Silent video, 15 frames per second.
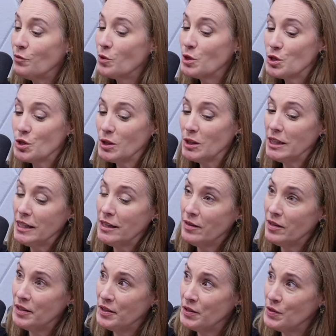unfortunately,
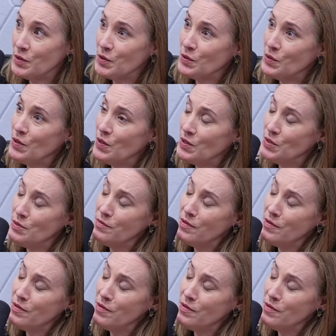the the